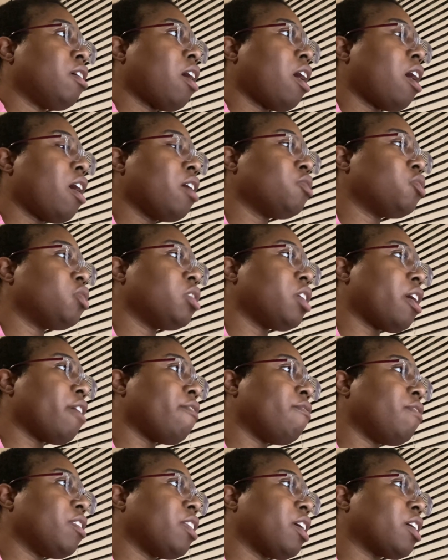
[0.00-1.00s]
Actually, I
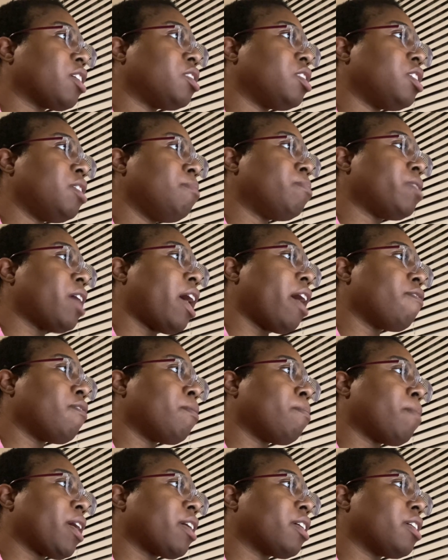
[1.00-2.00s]
feel like deep
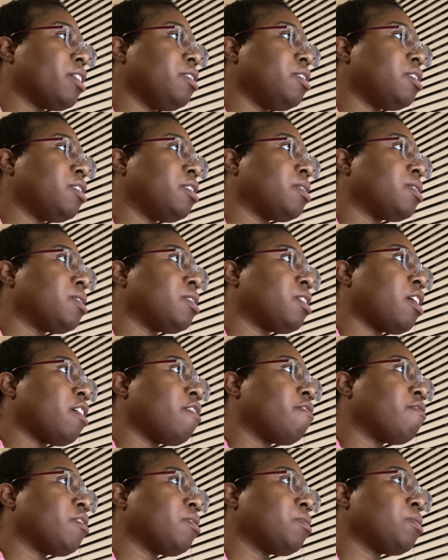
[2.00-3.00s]
diving back into this
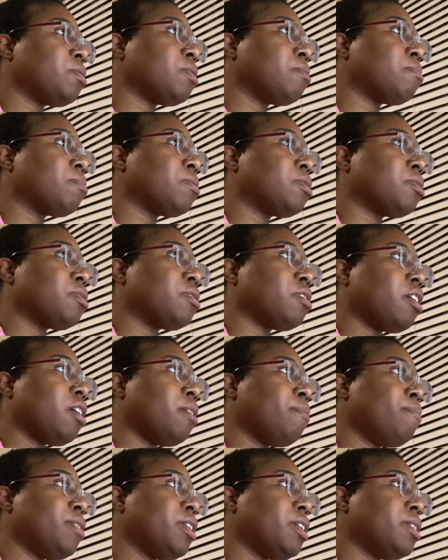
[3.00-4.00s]
stuff. There's some
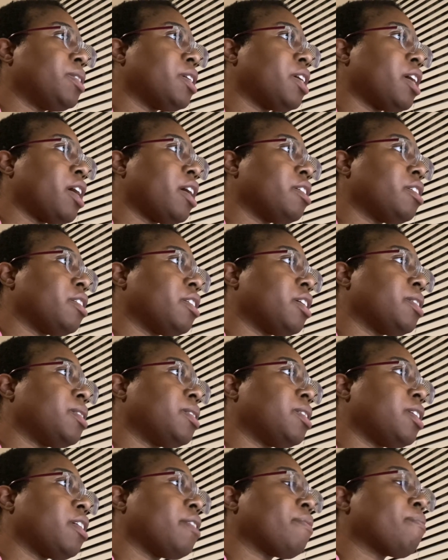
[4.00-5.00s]
updates that I did not
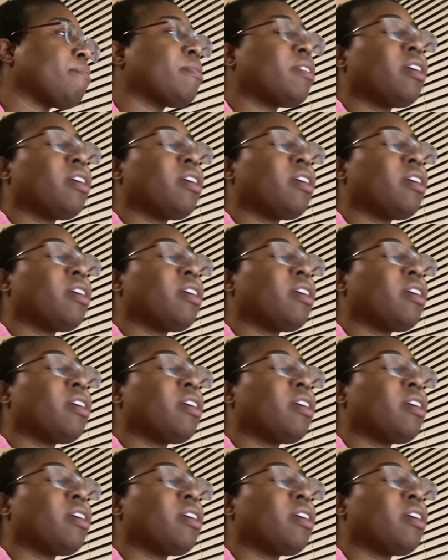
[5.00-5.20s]
see.